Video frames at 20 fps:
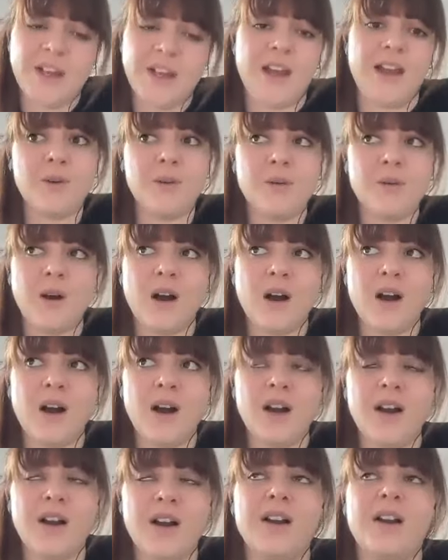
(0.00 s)
who
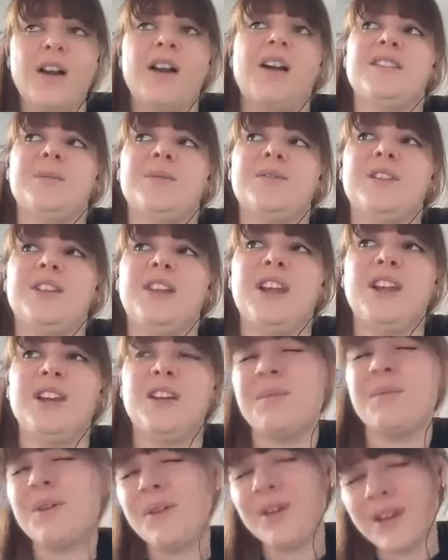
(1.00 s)
are some of the like
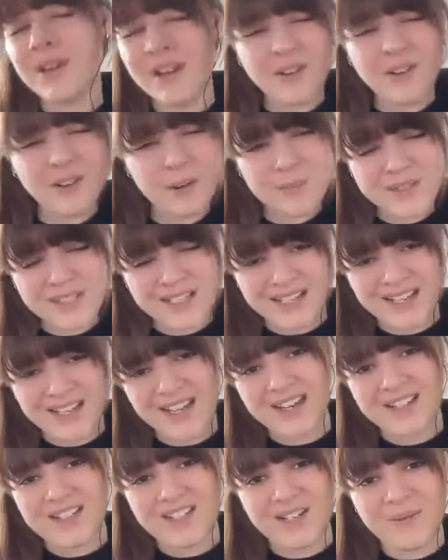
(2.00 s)
community groups
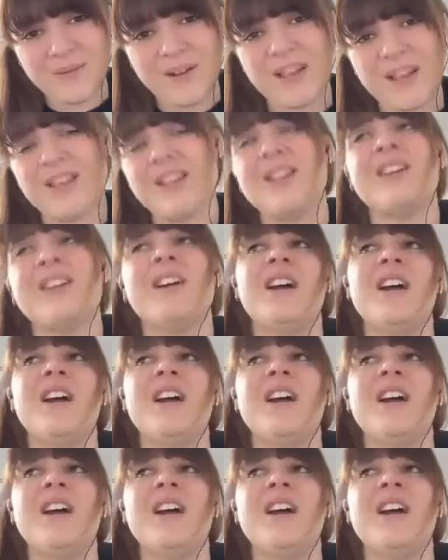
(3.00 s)
engaging with.